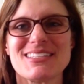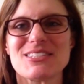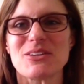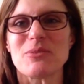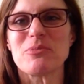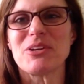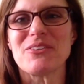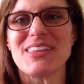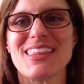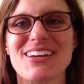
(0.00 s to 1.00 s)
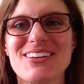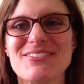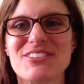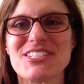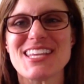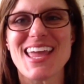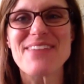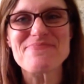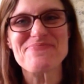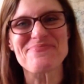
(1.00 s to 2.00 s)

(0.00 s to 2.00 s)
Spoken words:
So I'll put it right there for today.